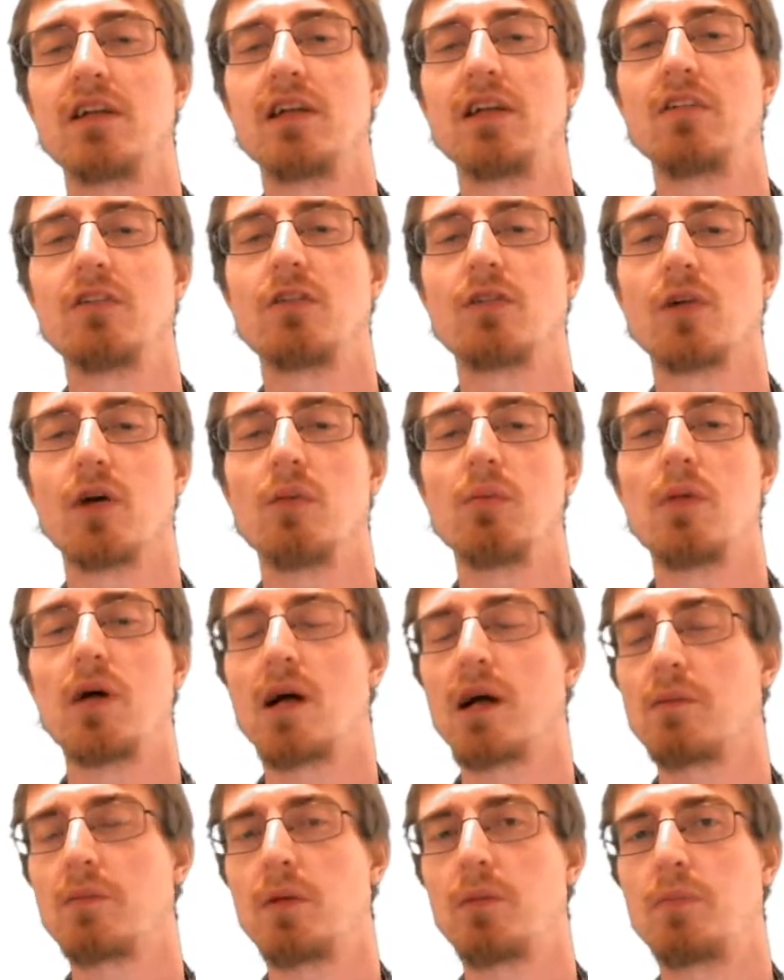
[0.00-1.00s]
from
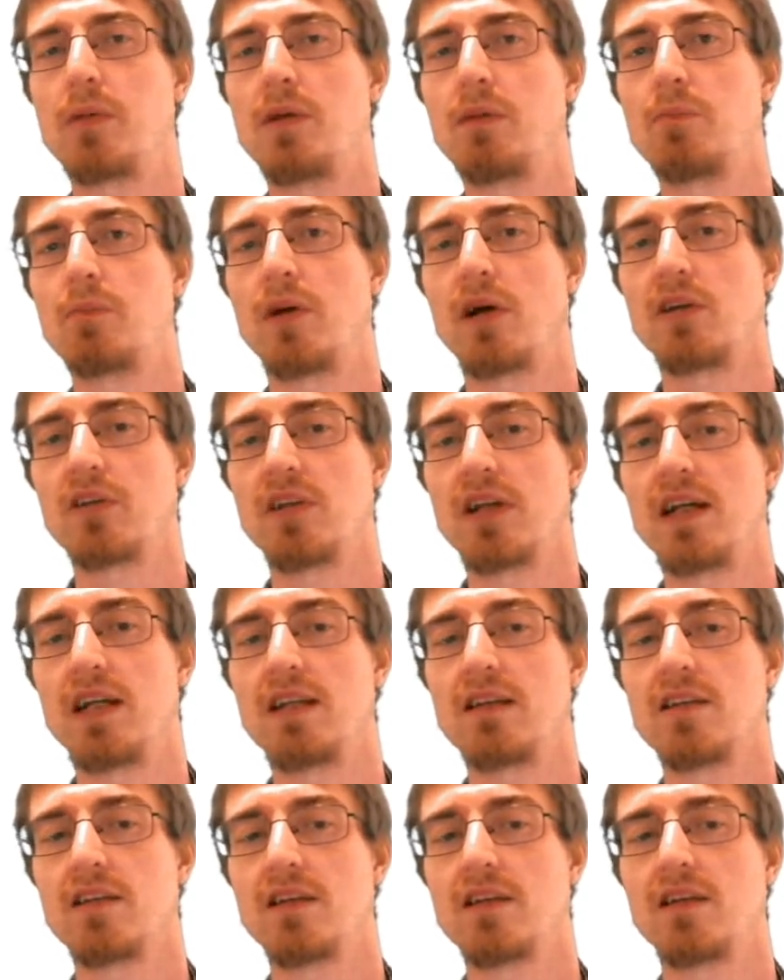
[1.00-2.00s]
RBP plus 8,
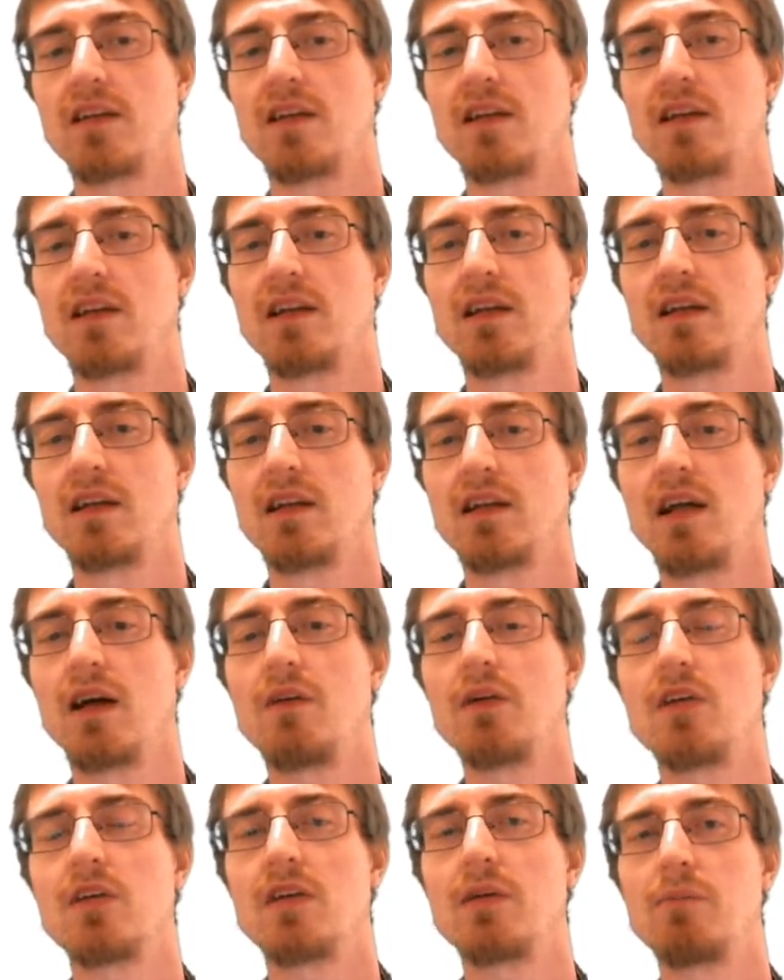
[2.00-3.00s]
and we
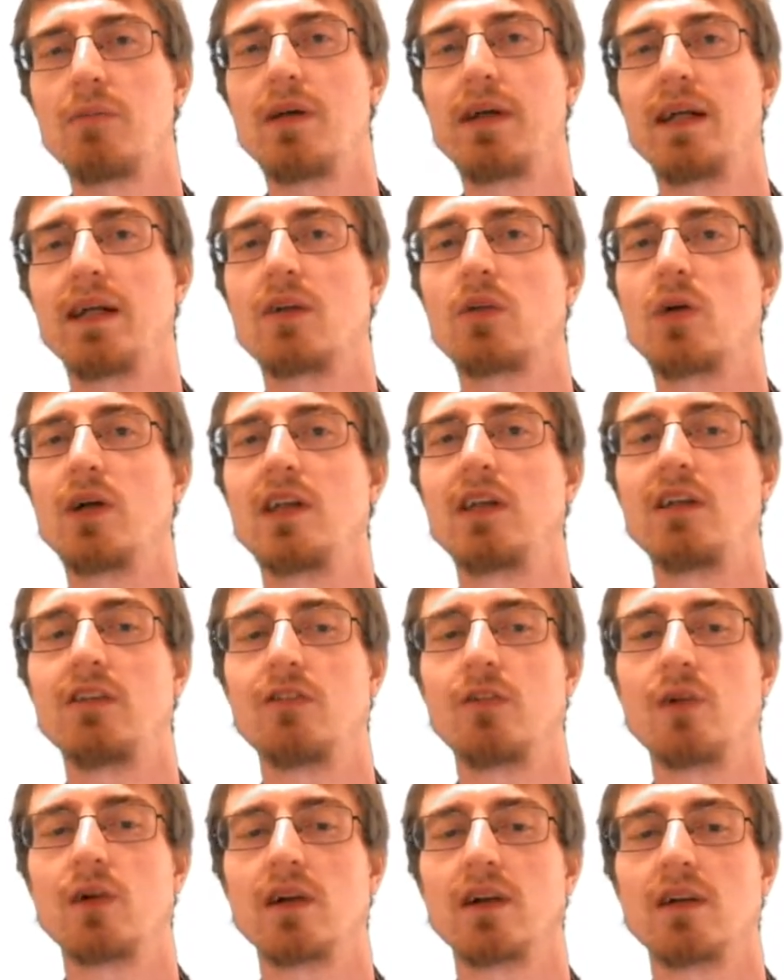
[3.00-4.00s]
simply get
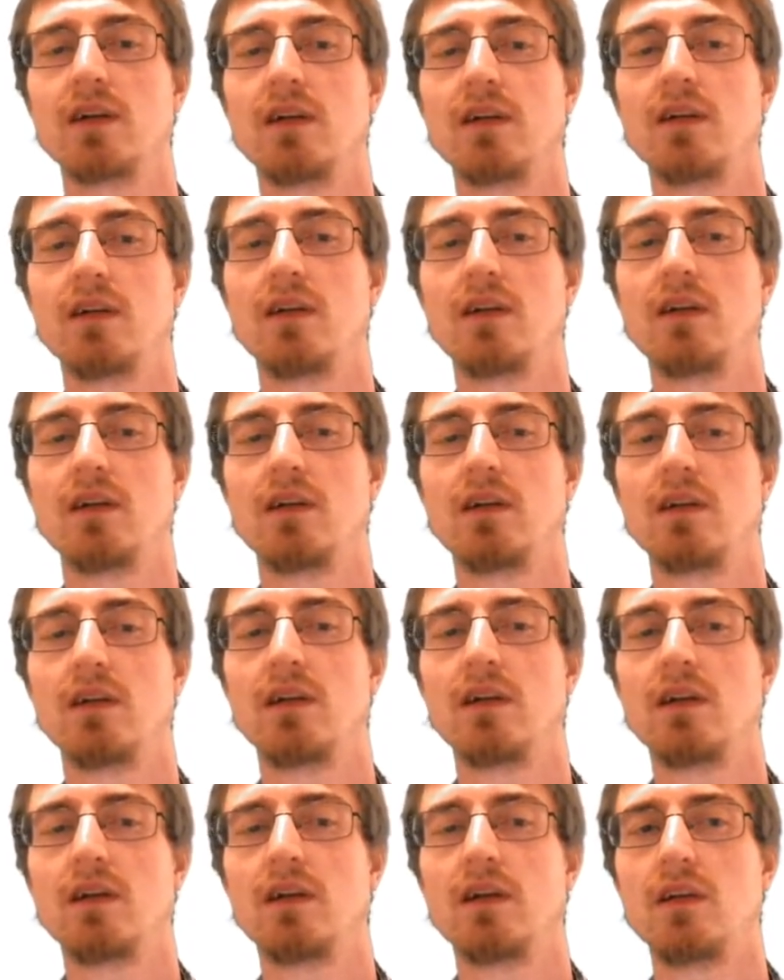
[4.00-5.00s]
24.
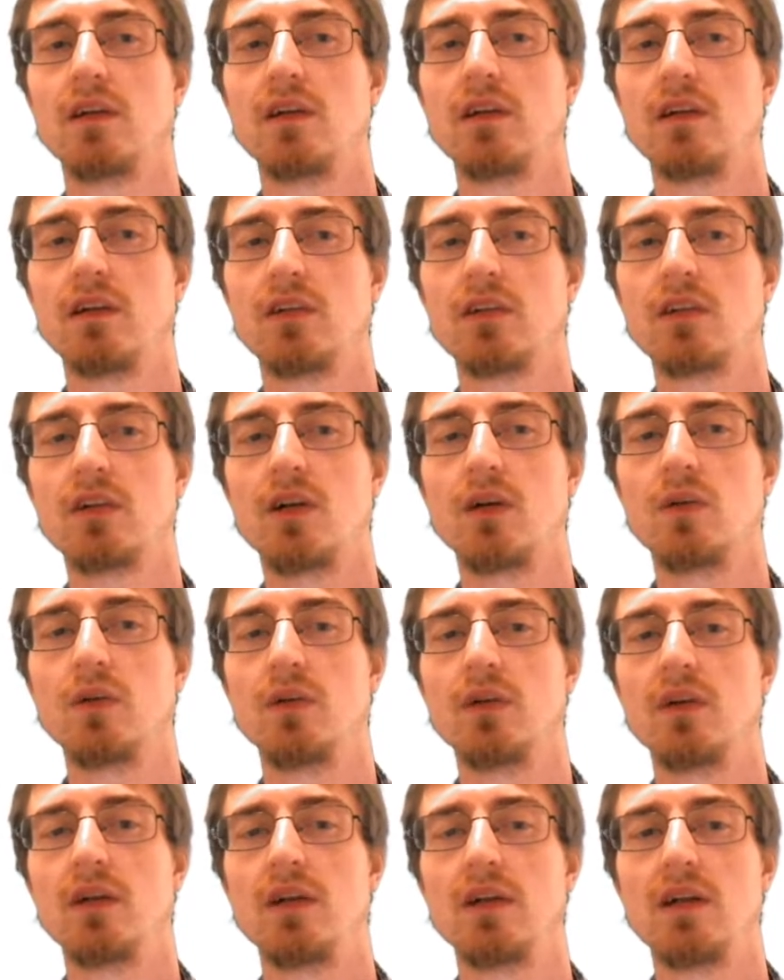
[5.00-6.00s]

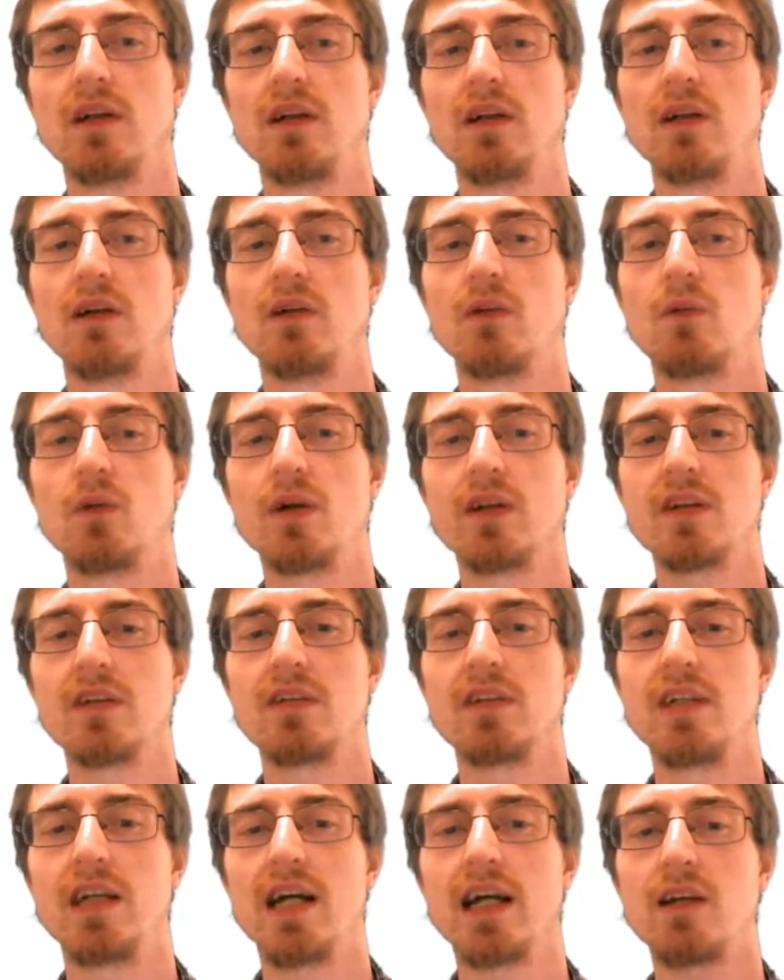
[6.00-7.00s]
So what is
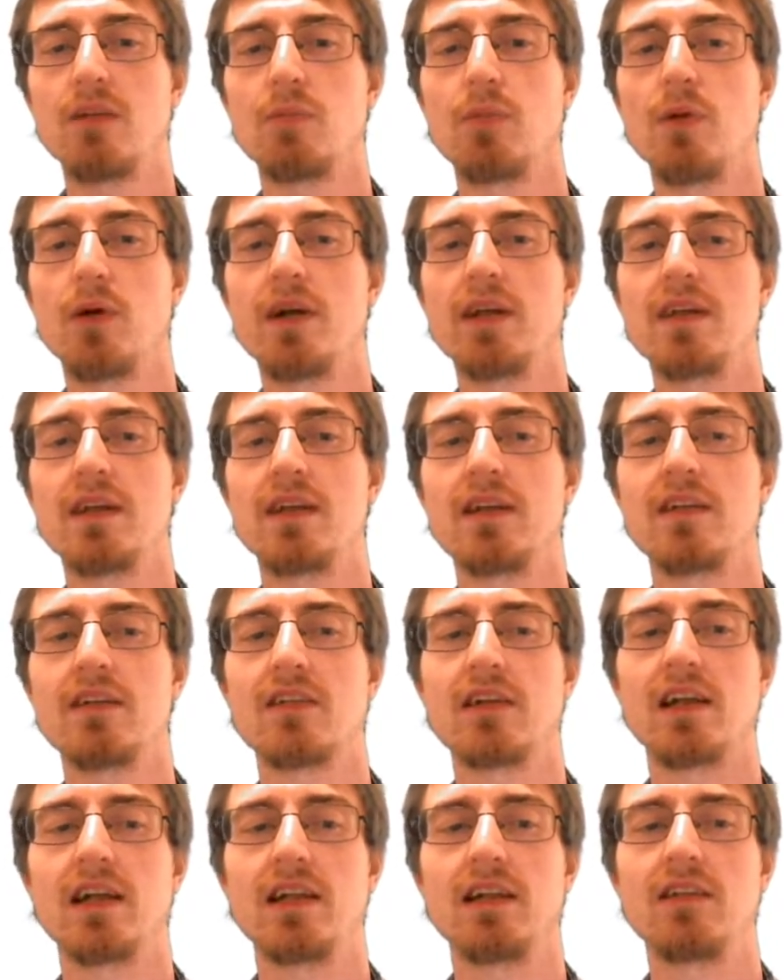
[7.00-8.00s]
the exploit in this
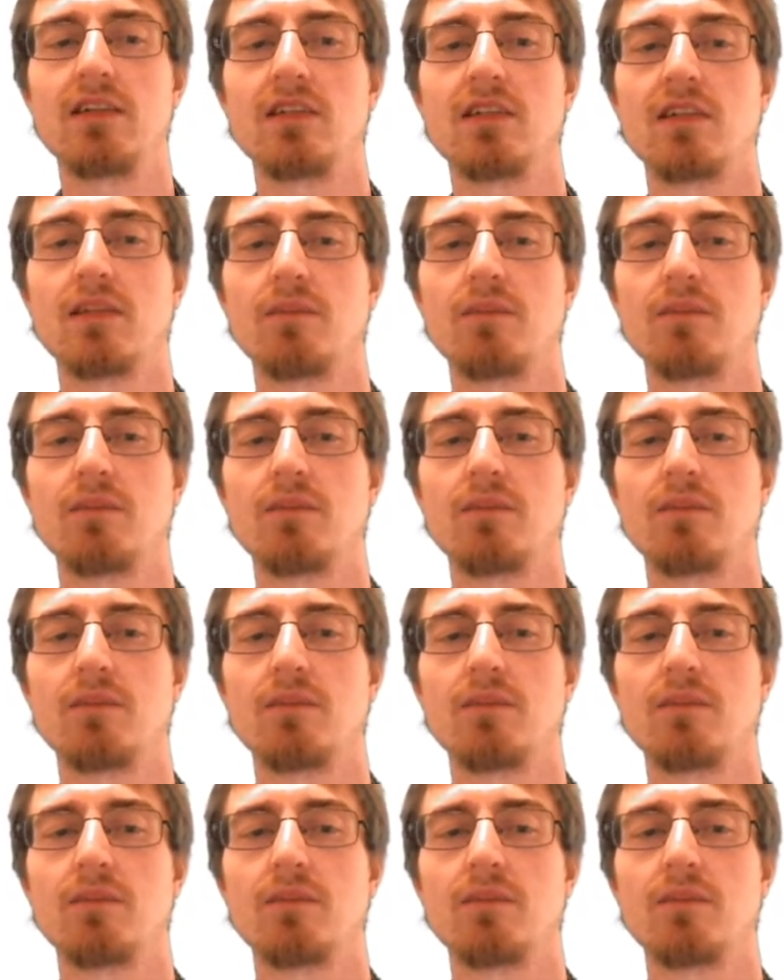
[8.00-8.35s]
case?